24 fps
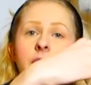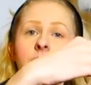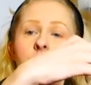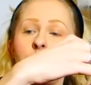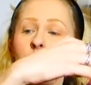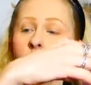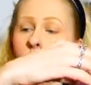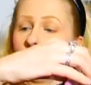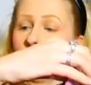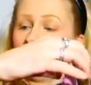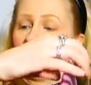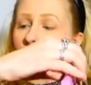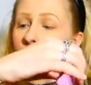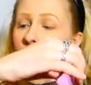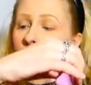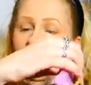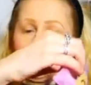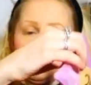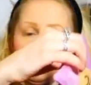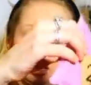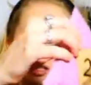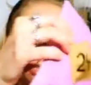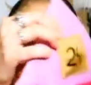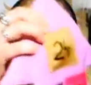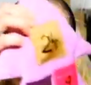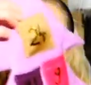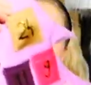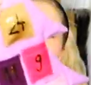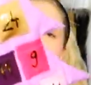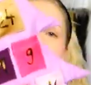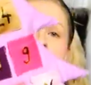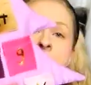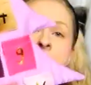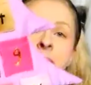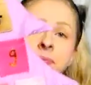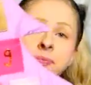Ooh.
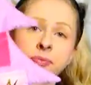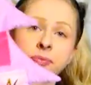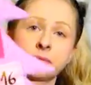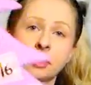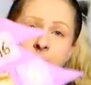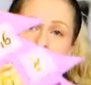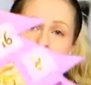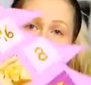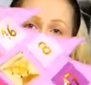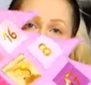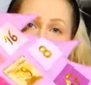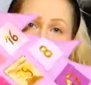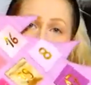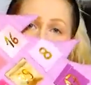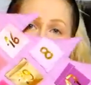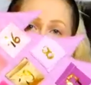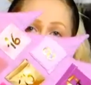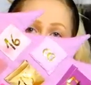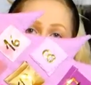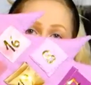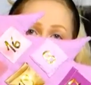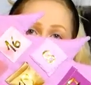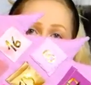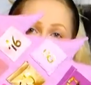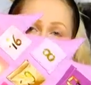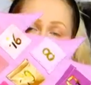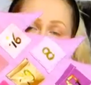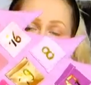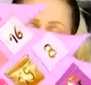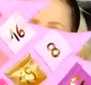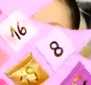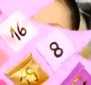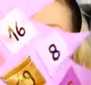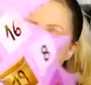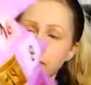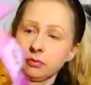Yep.
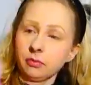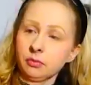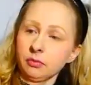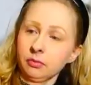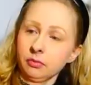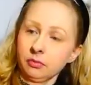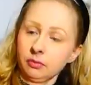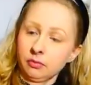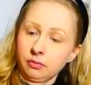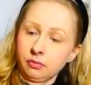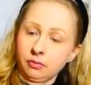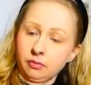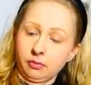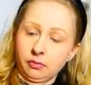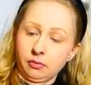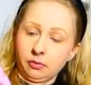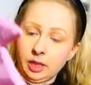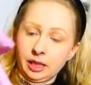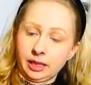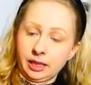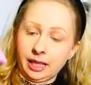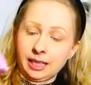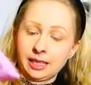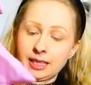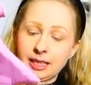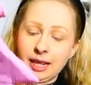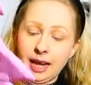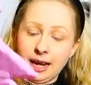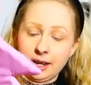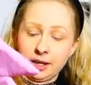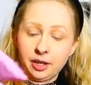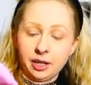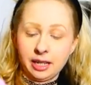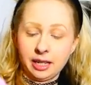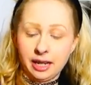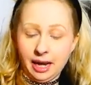It gets
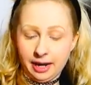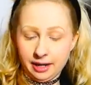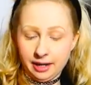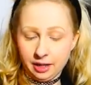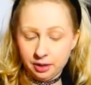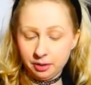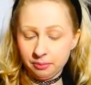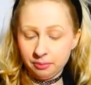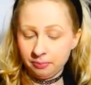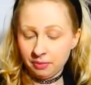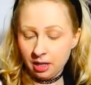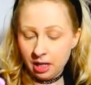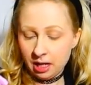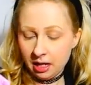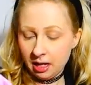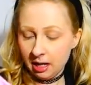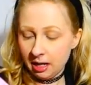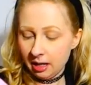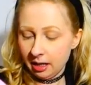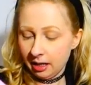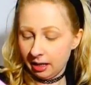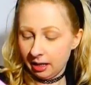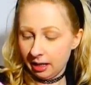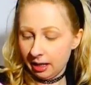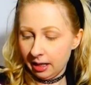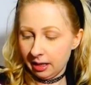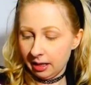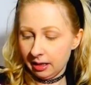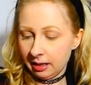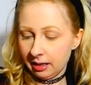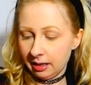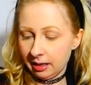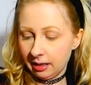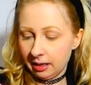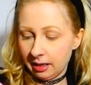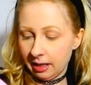lighter and lighter. And
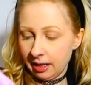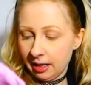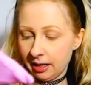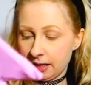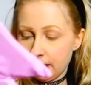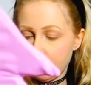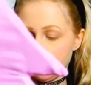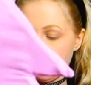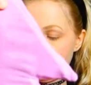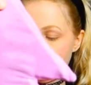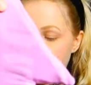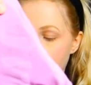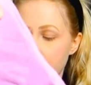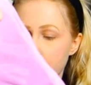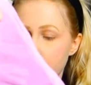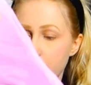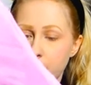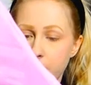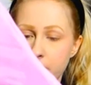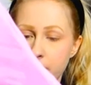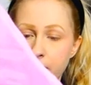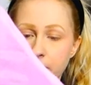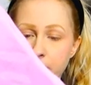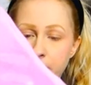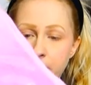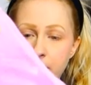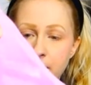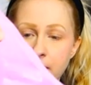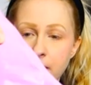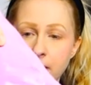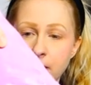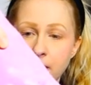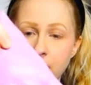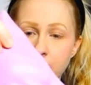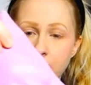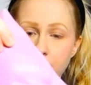day, this was
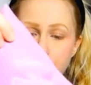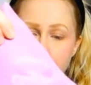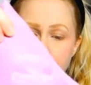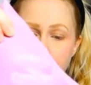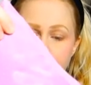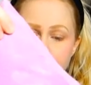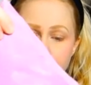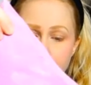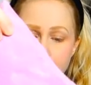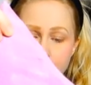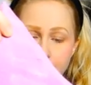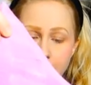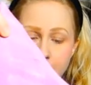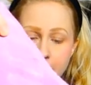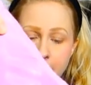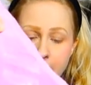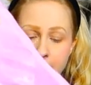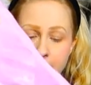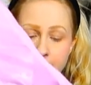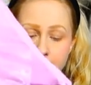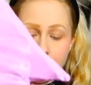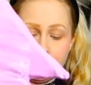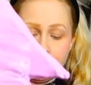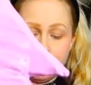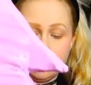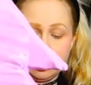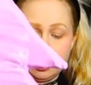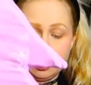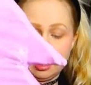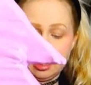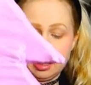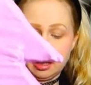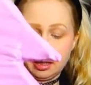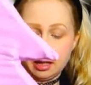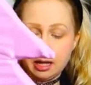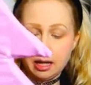15, that was yesterday.
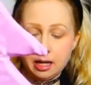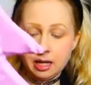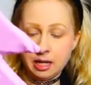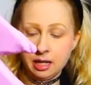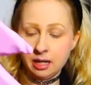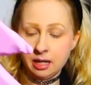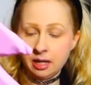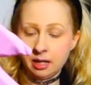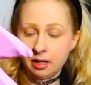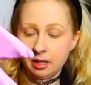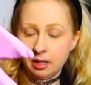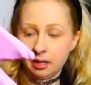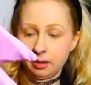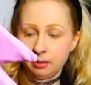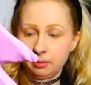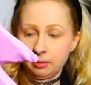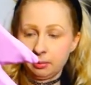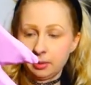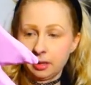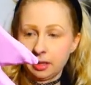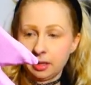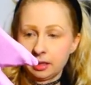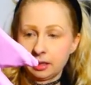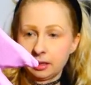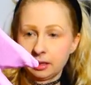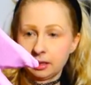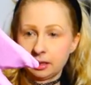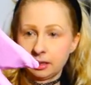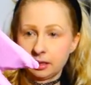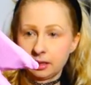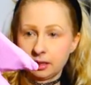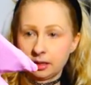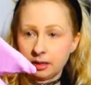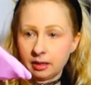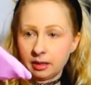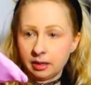Where
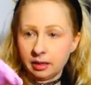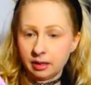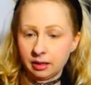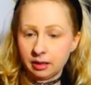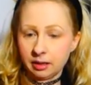is...